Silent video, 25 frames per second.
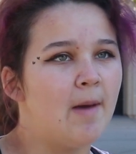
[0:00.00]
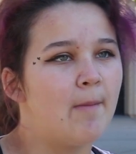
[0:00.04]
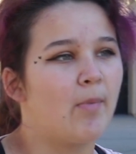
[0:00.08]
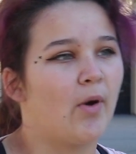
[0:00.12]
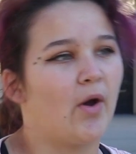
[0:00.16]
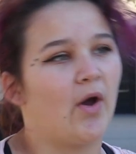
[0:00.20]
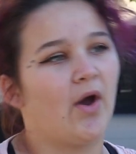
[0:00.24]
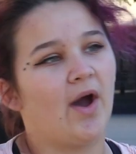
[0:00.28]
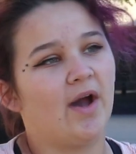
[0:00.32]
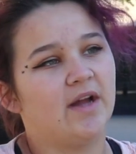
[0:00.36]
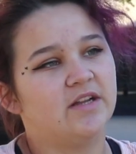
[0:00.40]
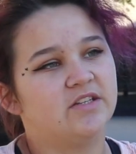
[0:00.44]

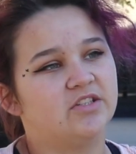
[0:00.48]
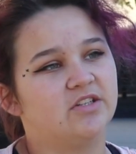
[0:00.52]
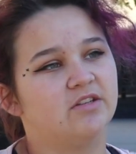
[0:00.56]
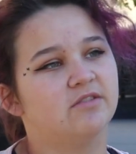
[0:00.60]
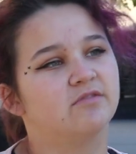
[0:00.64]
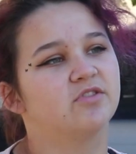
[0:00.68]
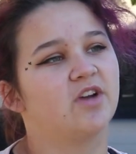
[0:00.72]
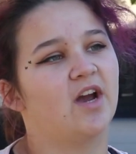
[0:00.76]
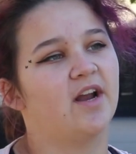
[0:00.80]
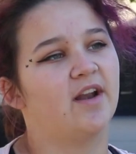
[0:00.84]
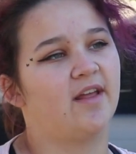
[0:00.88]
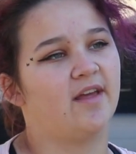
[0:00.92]
But I do
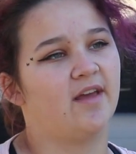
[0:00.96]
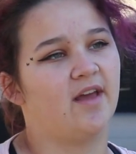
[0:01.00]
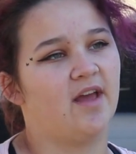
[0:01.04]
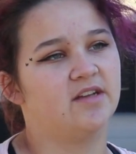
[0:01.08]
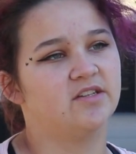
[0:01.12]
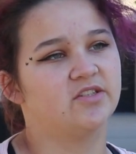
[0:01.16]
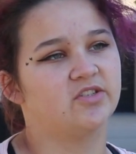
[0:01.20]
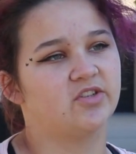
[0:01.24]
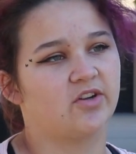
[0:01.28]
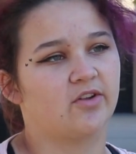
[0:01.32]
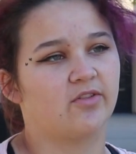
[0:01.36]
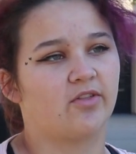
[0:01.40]
try to
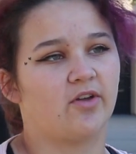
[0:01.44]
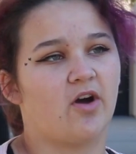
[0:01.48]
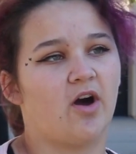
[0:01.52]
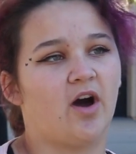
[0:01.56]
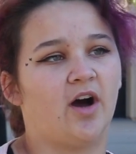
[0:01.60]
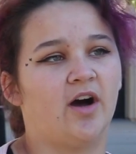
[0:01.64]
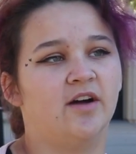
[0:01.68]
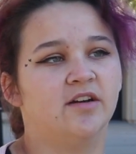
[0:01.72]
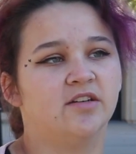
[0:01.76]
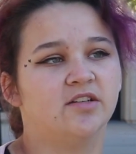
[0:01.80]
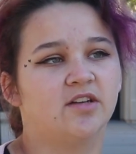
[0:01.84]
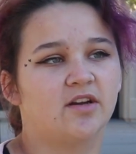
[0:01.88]
enter the
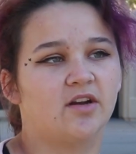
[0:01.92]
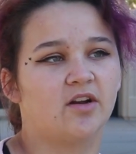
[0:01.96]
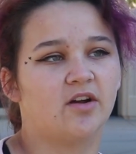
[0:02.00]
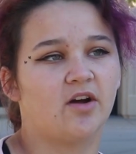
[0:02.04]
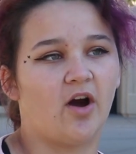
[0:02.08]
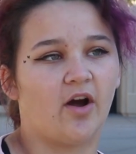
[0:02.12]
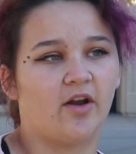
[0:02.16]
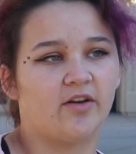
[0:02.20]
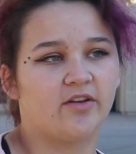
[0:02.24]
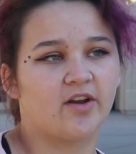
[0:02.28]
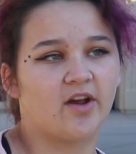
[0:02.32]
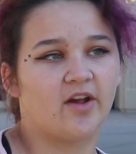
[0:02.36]
co
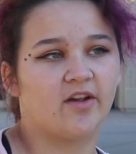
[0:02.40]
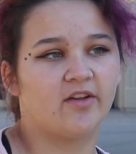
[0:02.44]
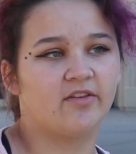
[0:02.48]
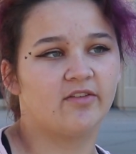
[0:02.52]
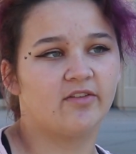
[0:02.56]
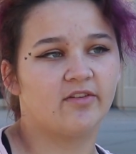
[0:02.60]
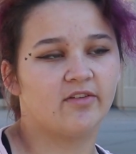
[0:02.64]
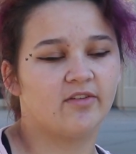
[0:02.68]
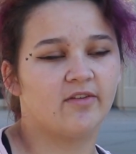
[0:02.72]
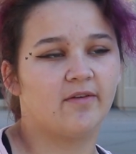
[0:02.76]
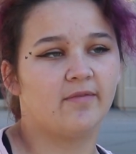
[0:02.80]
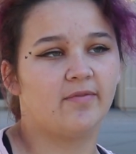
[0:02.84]

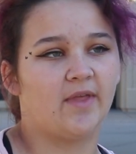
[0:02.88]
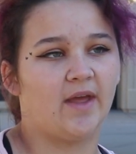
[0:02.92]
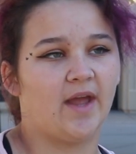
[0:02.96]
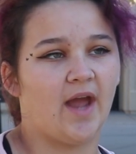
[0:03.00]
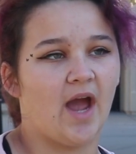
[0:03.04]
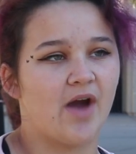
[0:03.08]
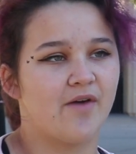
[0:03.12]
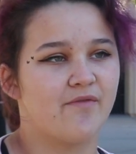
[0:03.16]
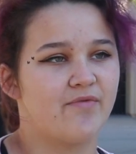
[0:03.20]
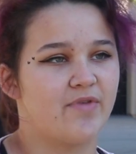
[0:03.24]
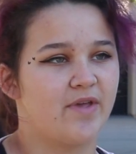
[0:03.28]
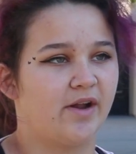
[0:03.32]
contests they
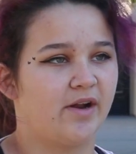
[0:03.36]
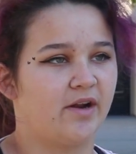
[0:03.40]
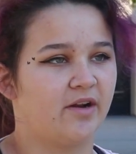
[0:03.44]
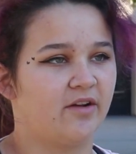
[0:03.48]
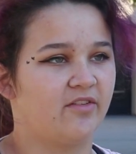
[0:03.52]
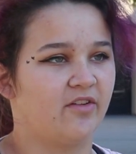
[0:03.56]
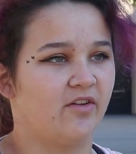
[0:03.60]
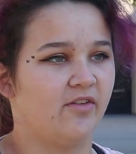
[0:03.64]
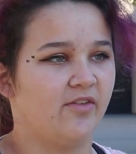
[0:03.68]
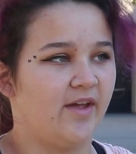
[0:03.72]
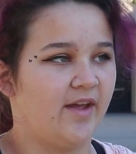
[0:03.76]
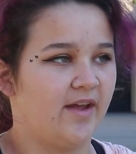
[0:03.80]
have there,
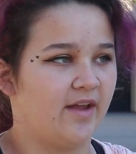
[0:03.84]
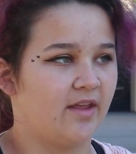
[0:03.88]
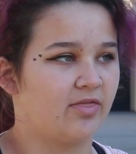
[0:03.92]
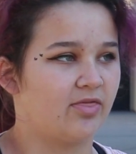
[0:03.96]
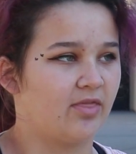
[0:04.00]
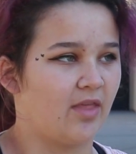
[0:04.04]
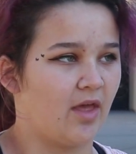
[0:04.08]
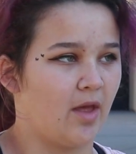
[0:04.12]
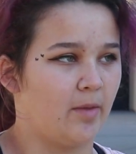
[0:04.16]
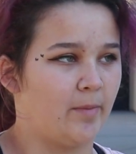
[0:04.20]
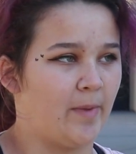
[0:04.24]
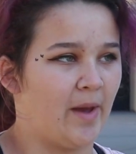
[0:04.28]
so
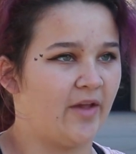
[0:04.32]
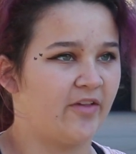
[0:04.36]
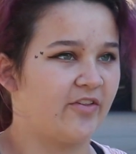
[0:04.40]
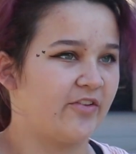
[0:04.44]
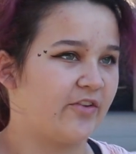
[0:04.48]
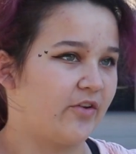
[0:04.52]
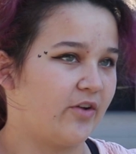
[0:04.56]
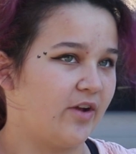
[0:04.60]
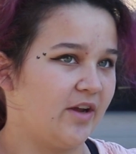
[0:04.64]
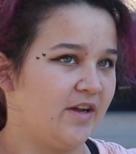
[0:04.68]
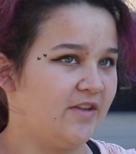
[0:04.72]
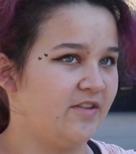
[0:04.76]
like the
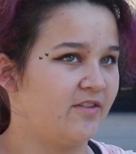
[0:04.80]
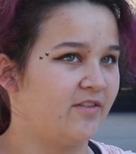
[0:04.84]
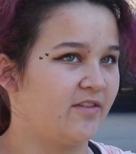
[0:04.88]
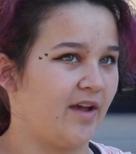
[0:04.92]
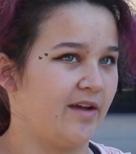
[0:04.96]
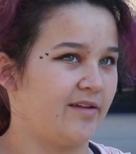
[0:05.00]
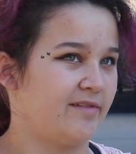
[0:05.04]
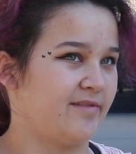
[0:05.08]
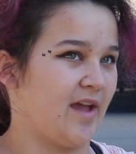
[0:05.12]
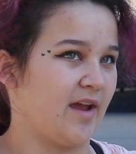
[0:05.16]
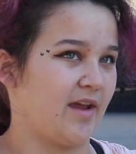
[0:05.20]
masquerades at